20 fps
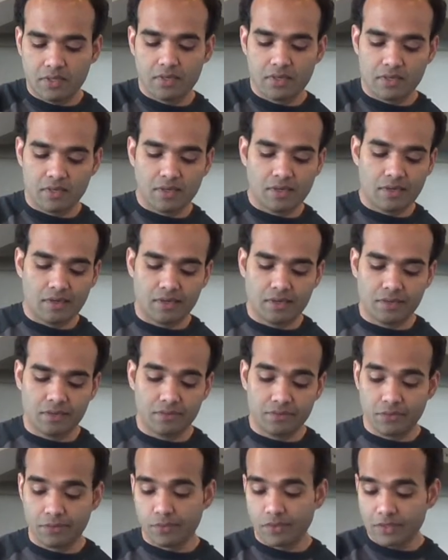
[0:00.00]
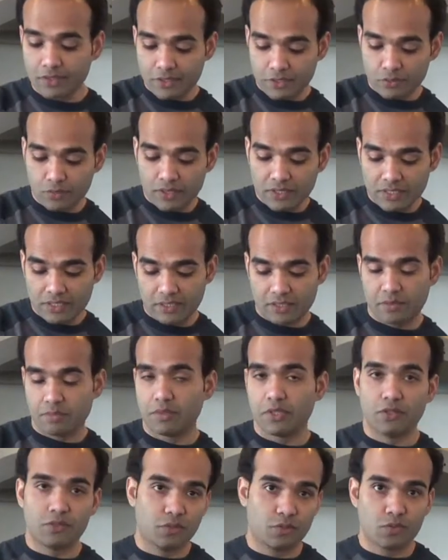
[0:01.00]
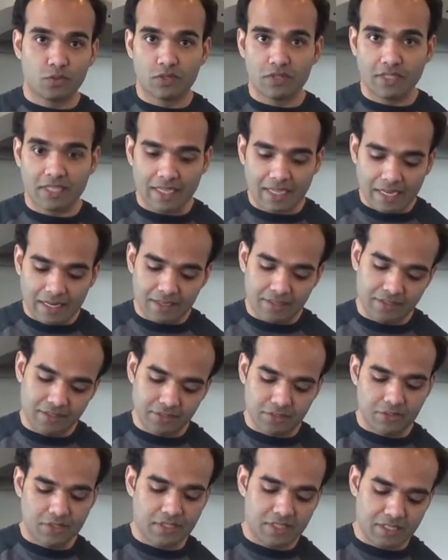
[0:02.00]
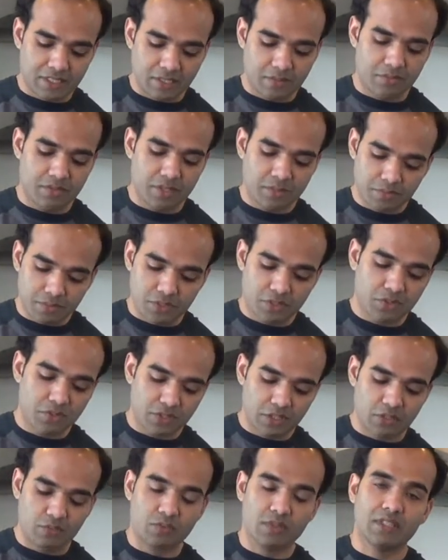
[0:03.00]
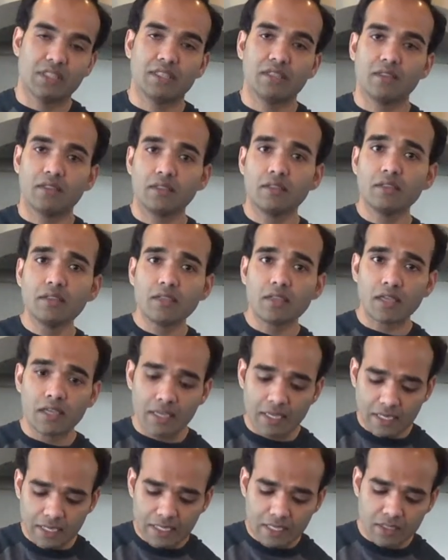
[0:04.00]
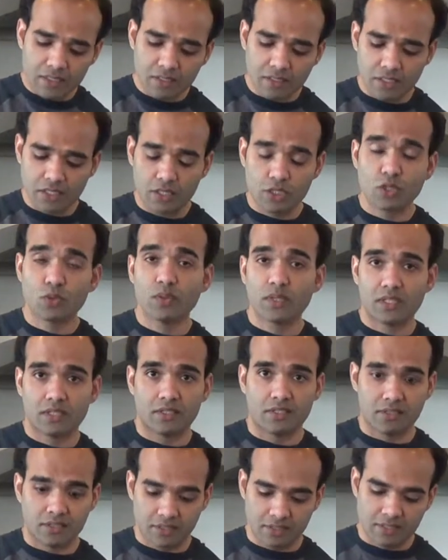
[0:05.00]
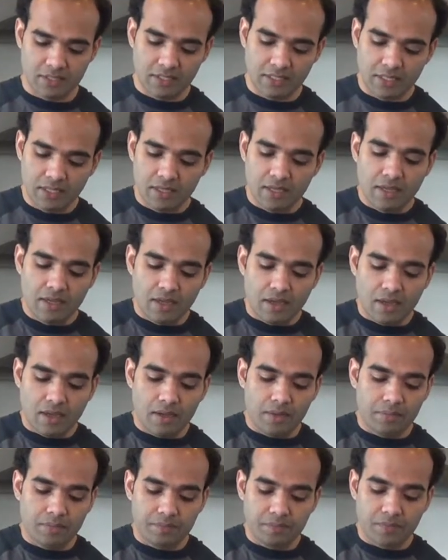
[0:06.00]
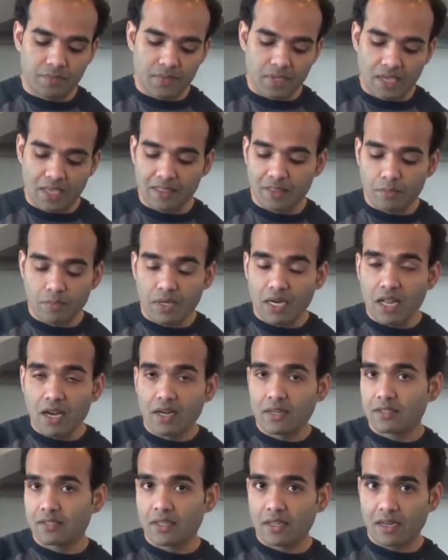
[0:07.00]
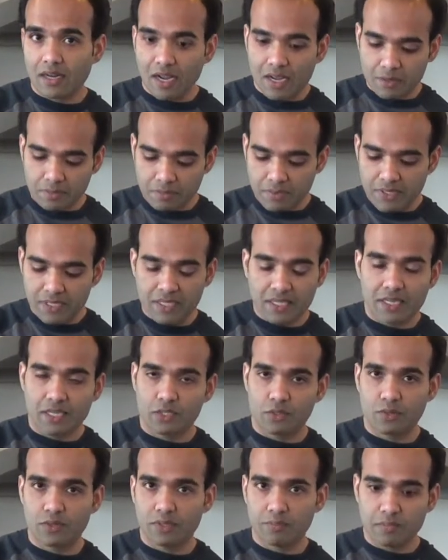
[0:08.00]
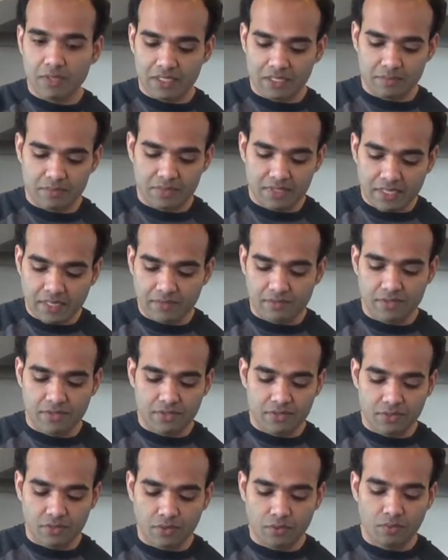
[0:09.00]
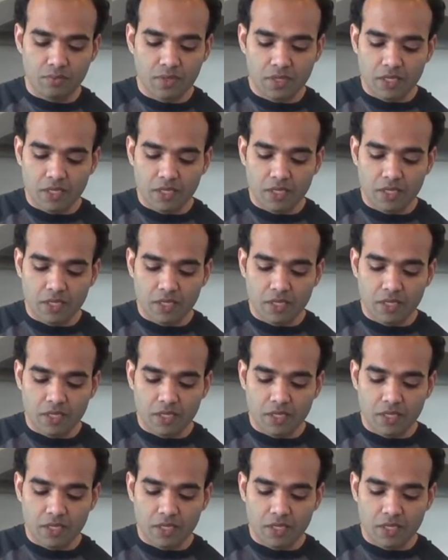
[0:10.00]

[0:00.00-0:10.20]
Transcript: or if you want the sweetness but don't want the calories, you can substitute it with any sweeteners. And the bananas are ripe and they are sweet by themselves, so